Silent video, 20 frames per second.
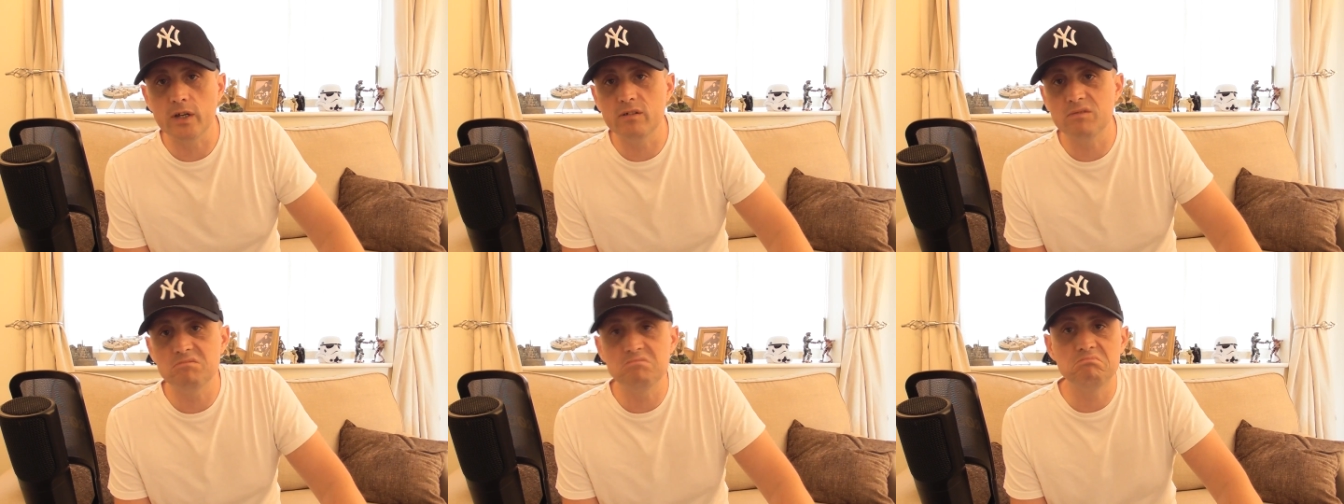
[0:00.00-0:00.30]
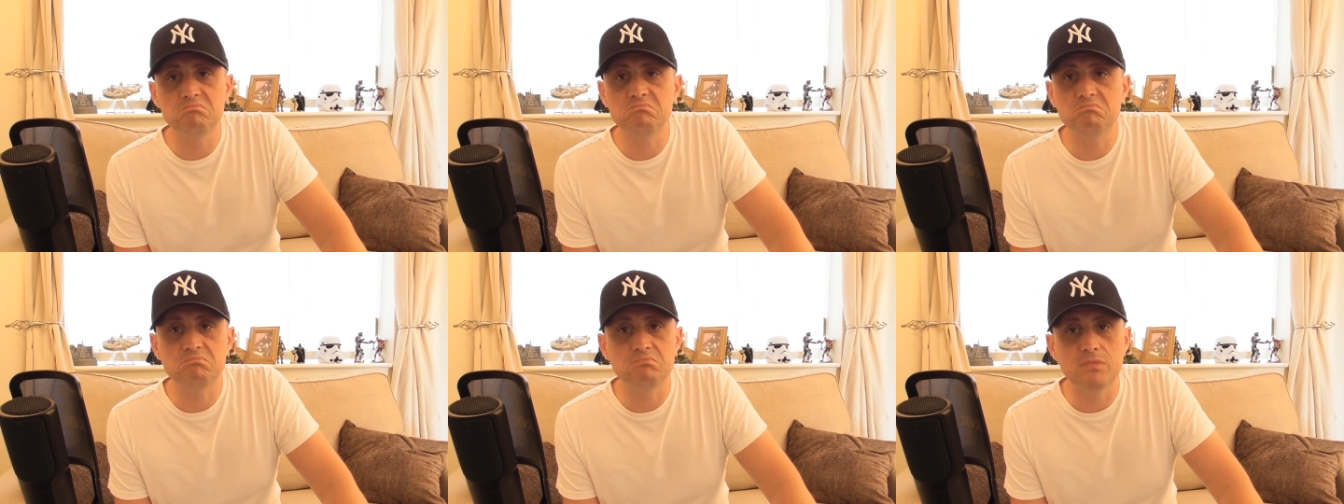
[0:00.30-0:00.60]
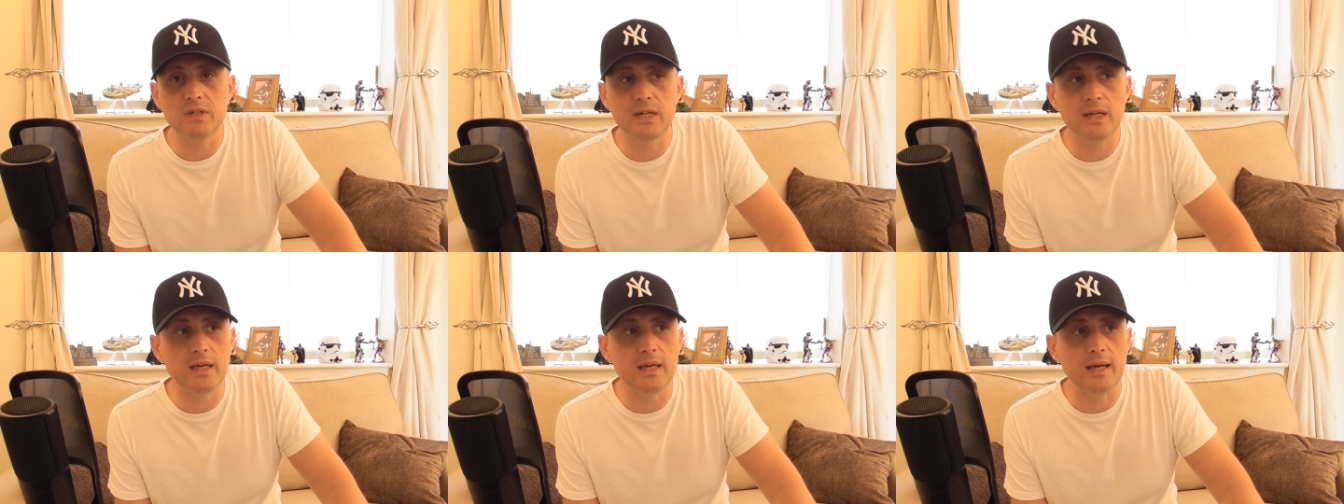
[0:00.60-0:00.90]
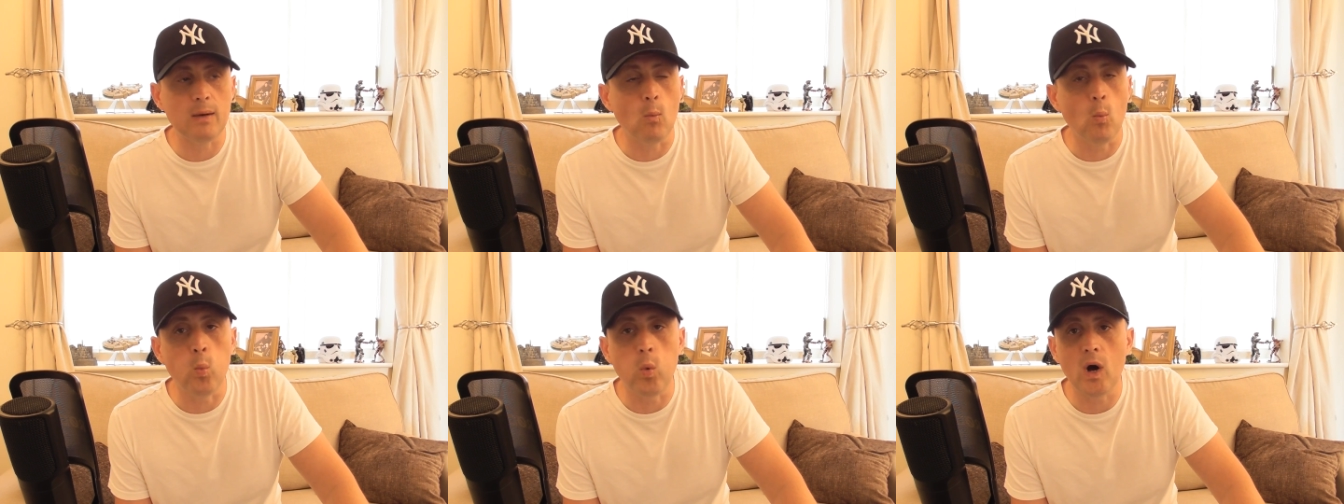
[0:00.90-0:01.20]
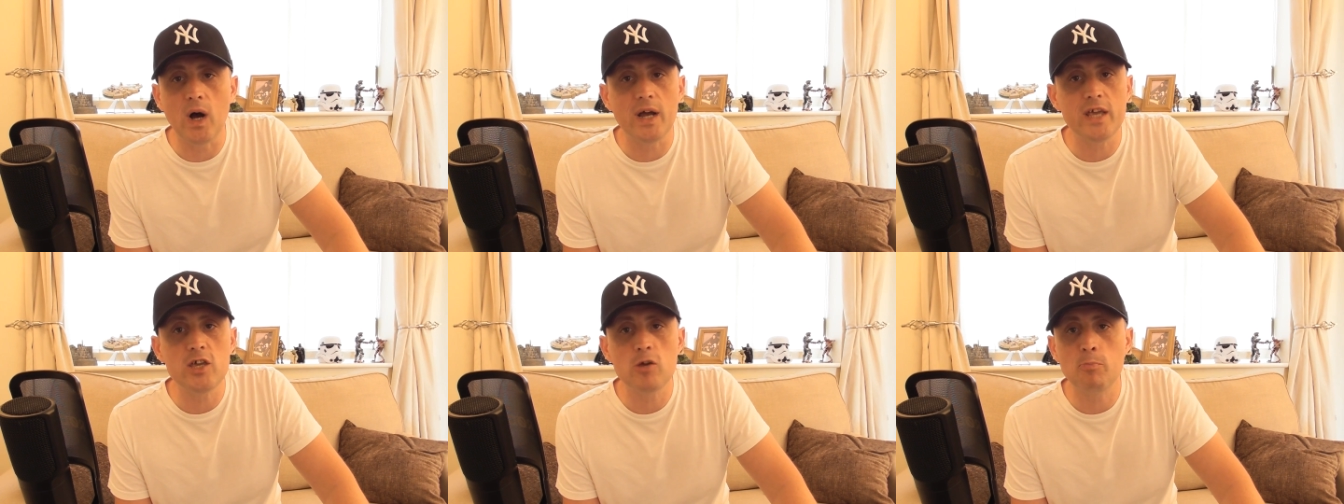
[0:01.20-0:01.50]
And
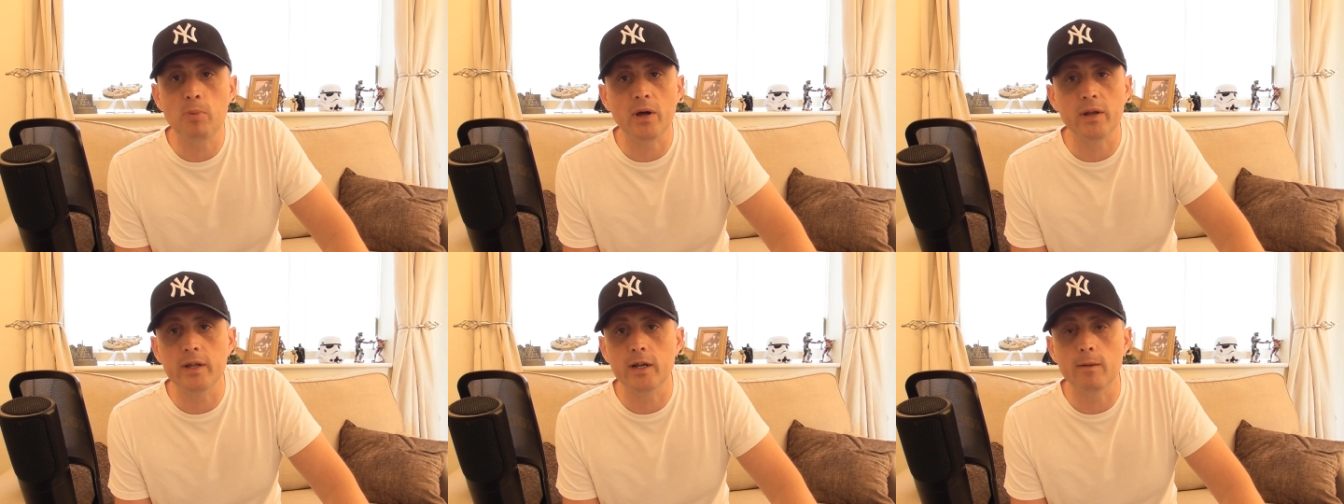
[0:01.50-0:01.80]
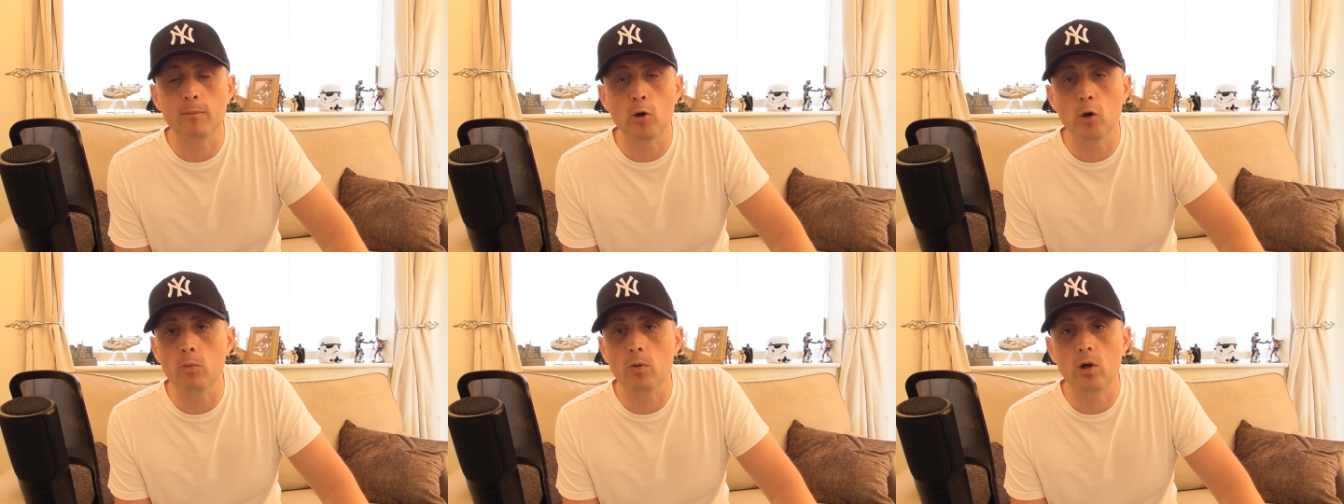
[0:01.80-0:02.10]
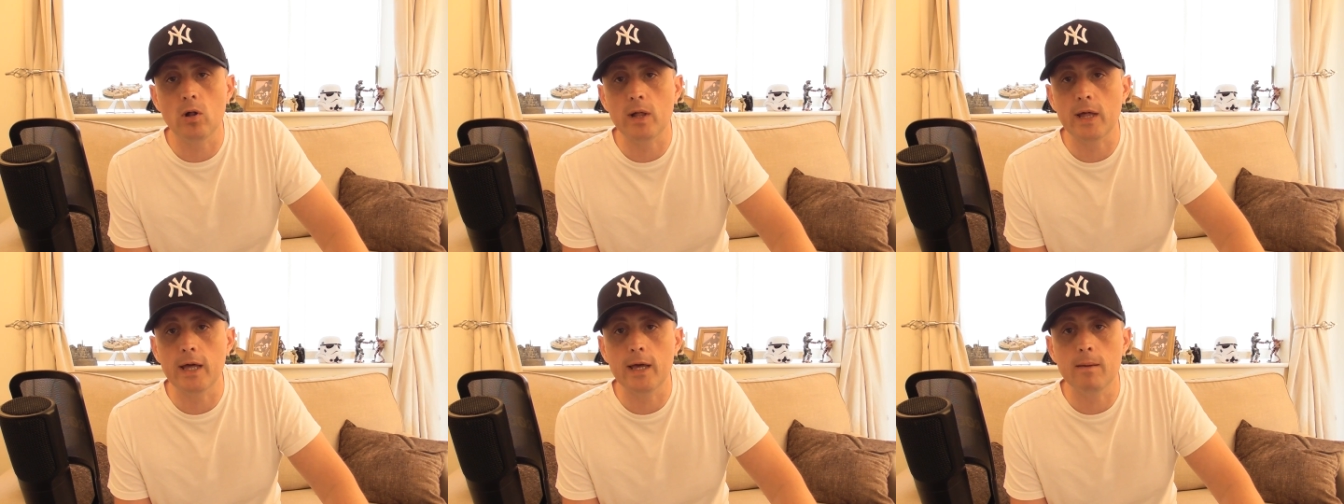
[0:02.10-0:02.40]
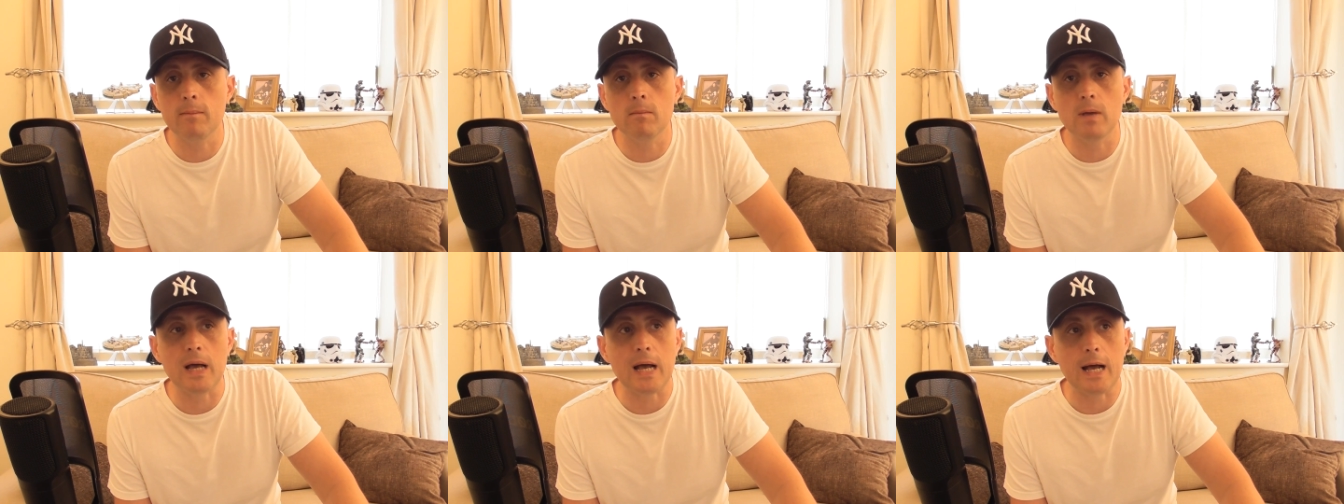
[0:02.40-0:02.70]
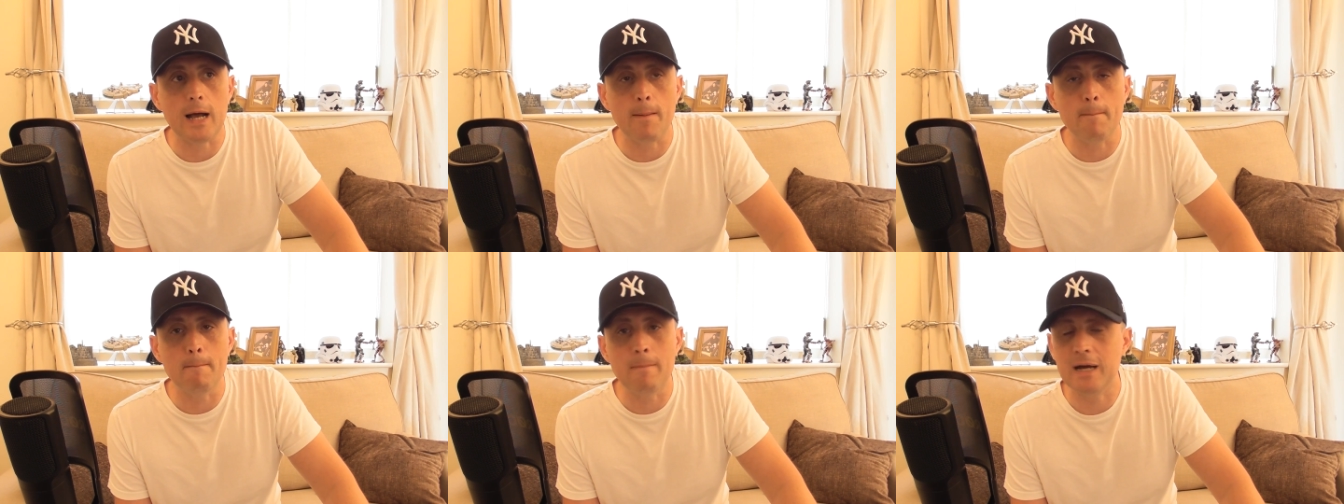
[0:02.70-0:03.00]
why are you punting a mobile game
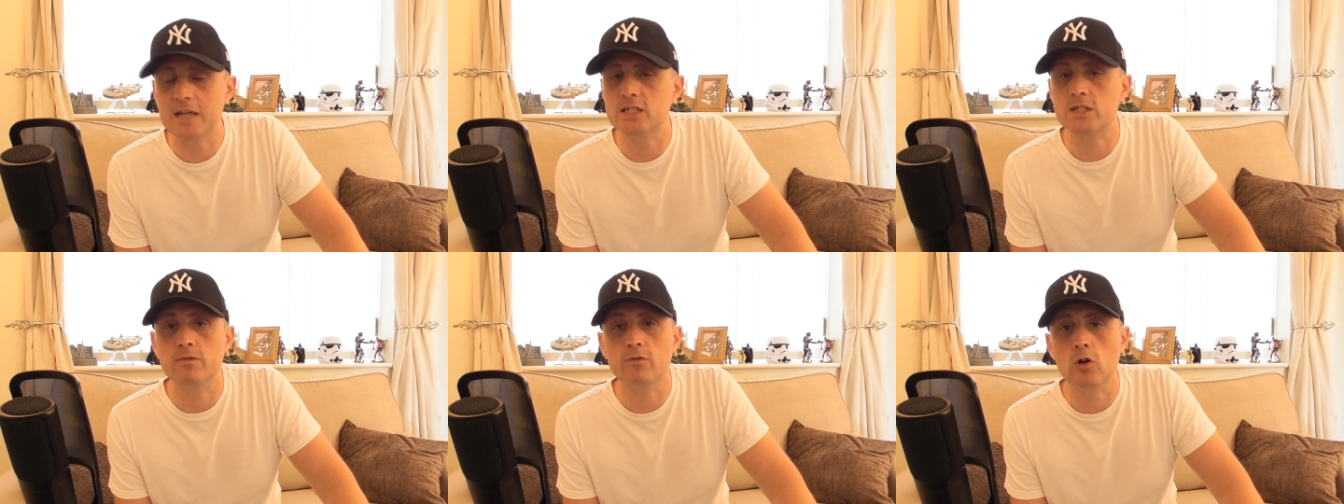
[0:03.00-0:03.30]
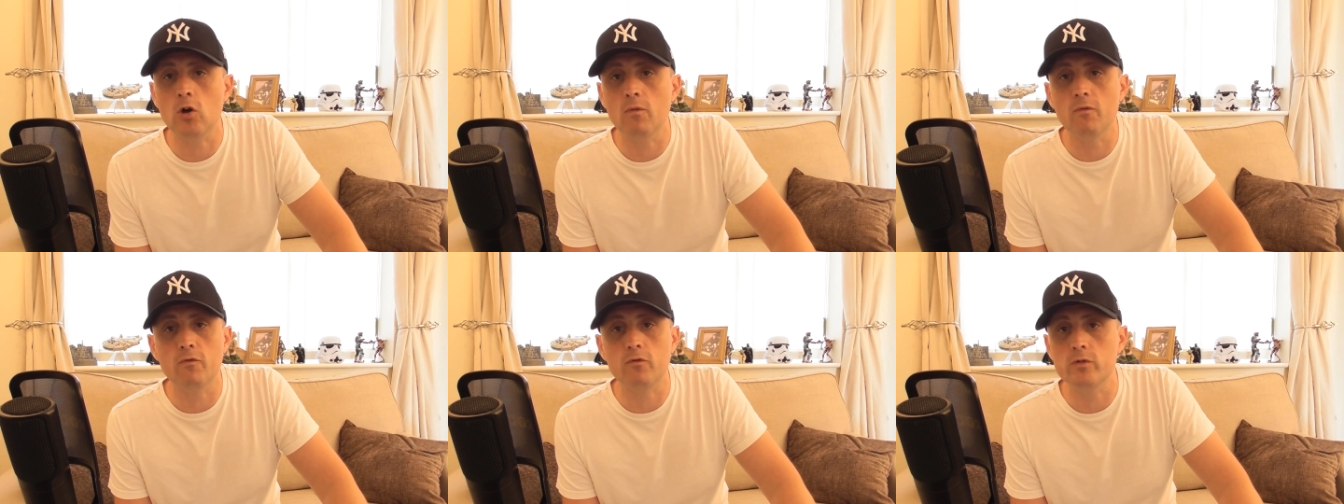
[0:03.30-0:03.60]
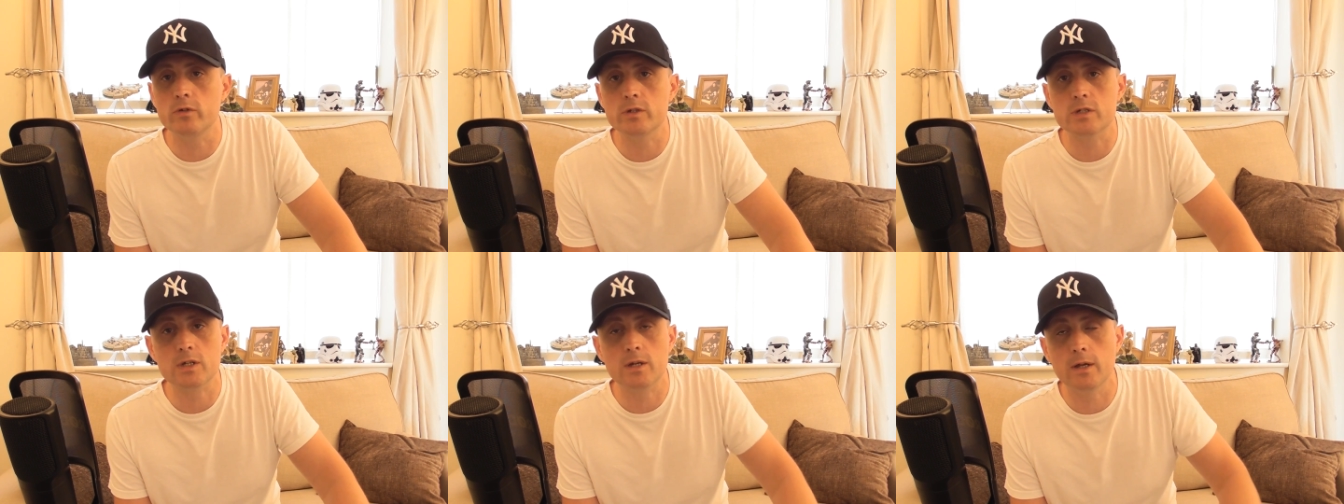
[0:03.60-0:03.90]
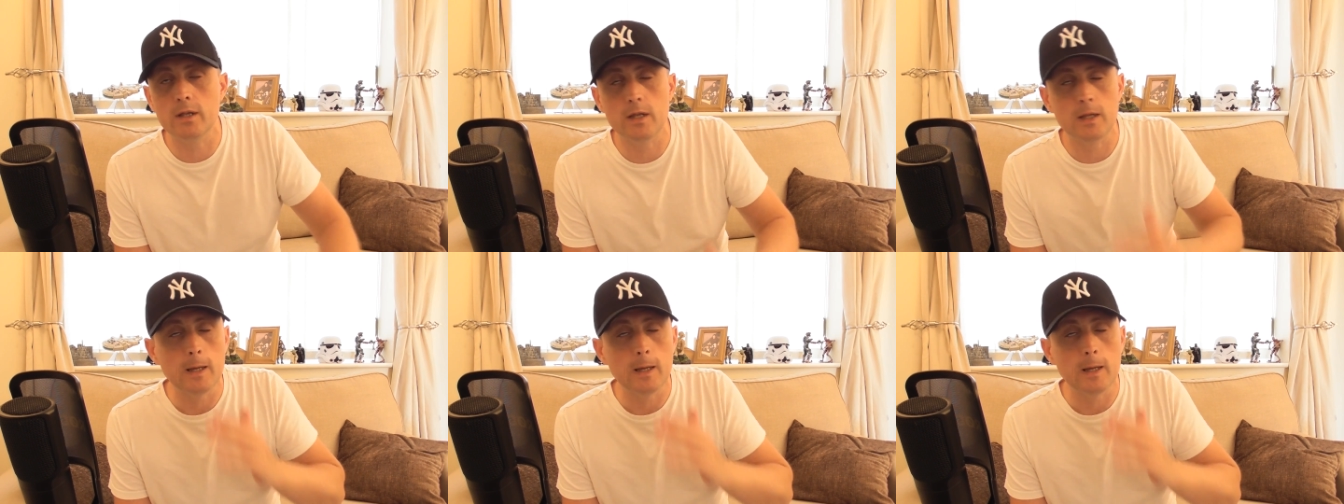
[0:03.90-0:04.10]
at a massive conference?